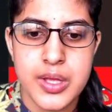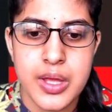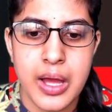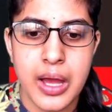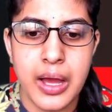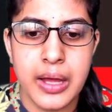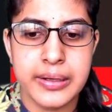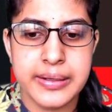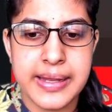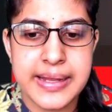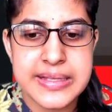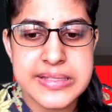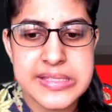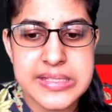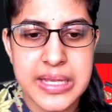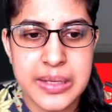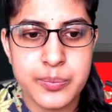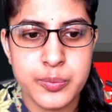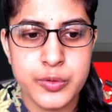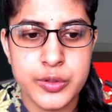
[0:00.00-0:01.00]
our next
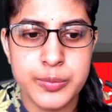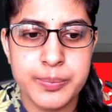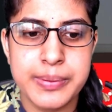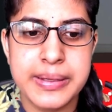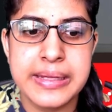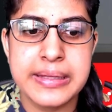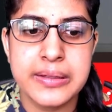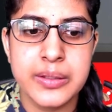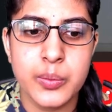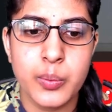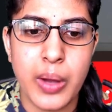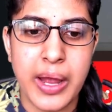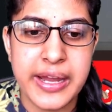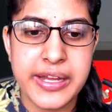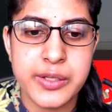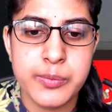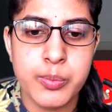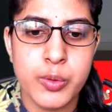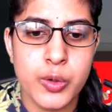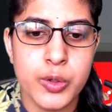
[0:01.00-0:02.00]
step would be the
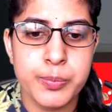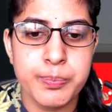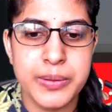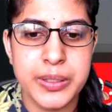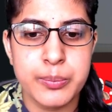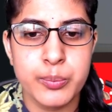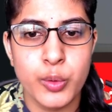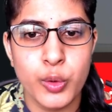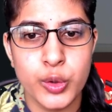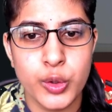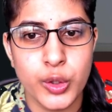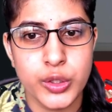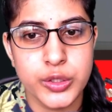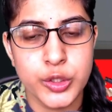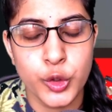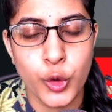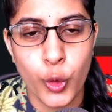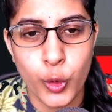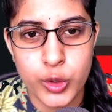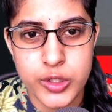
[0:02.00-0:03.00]
whiteboard, pinboard or the
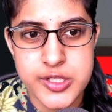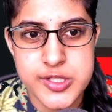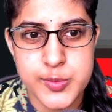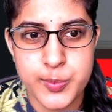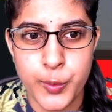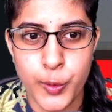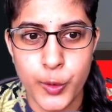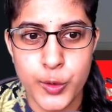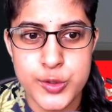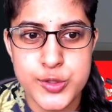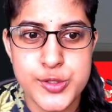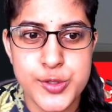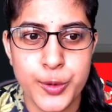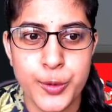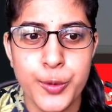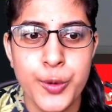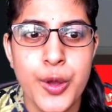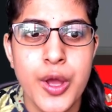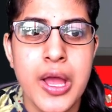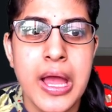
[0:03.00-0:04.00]
notice board.
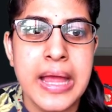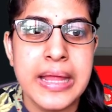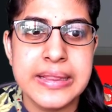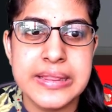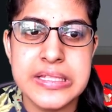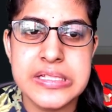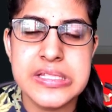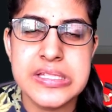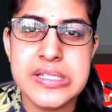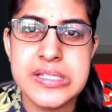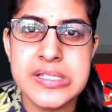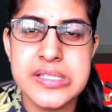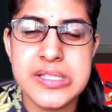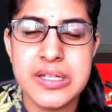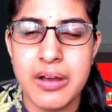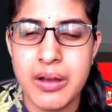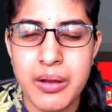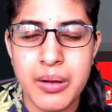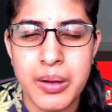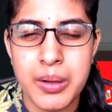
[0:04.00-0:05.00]
So this is
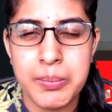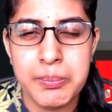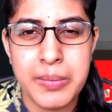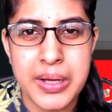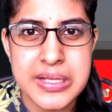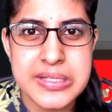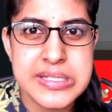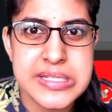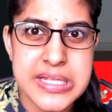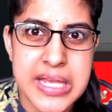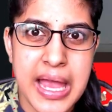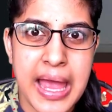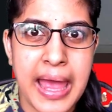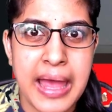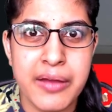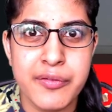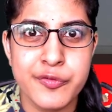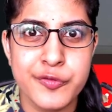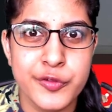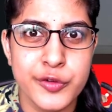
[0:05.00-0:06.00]
a must
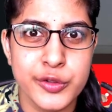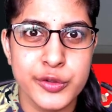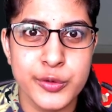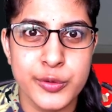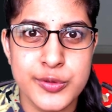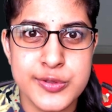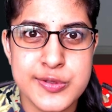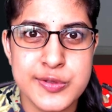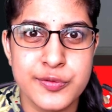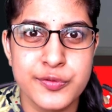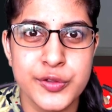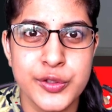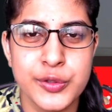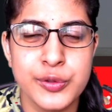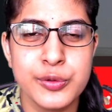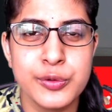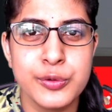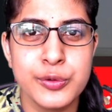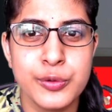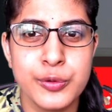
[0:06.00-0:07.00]
have for those of
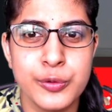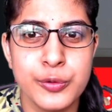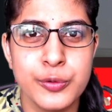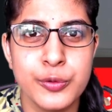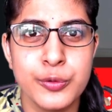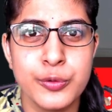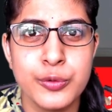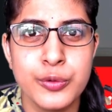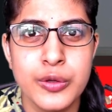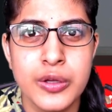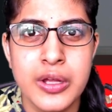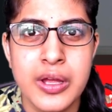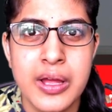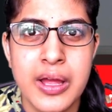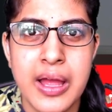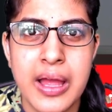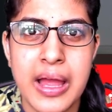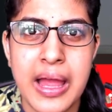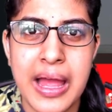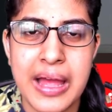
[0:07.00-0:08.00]
you who
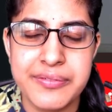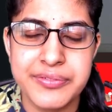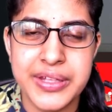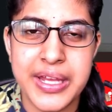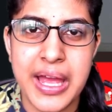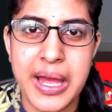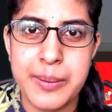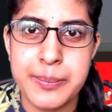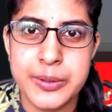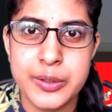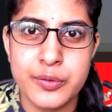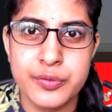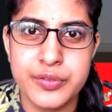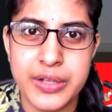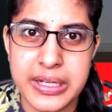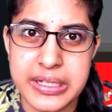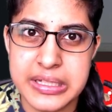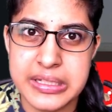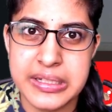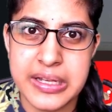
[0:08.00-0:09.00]
have the habit of
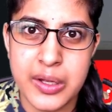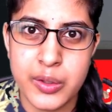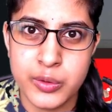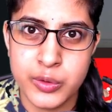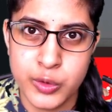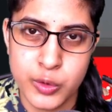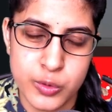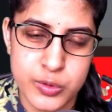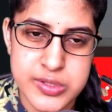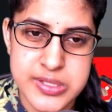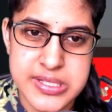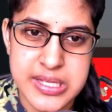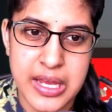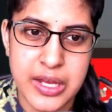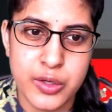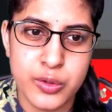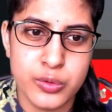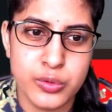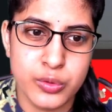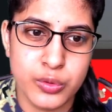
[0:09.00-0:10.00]
taking down notes. Say
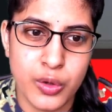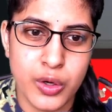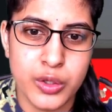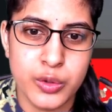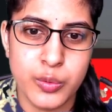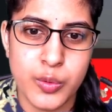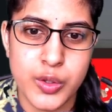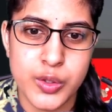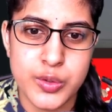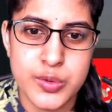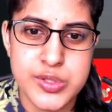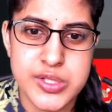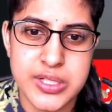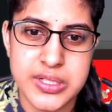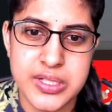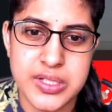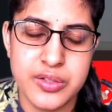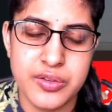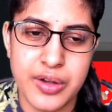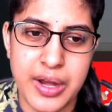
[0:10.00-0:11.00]
you do not want to
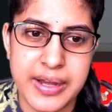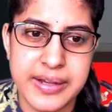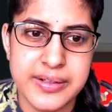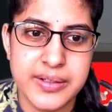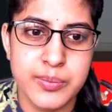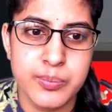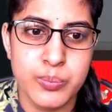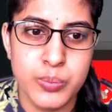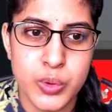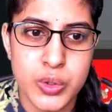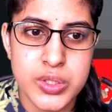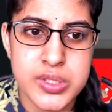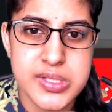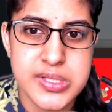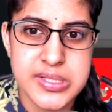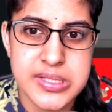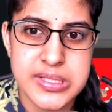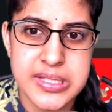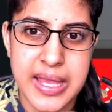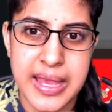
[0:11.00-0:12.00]
sit and write in
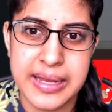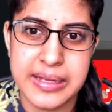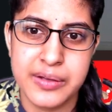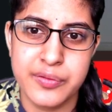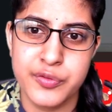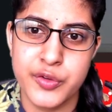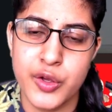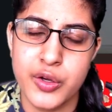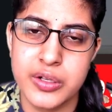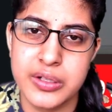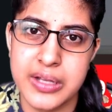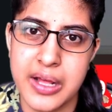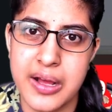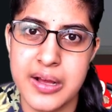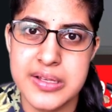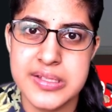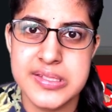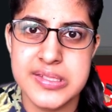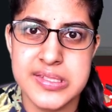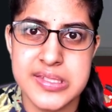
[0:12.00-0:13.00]
books and if your
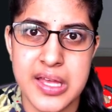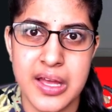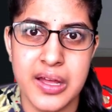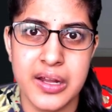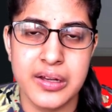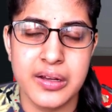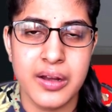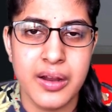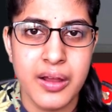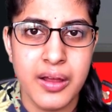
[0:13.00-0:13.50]
tasks are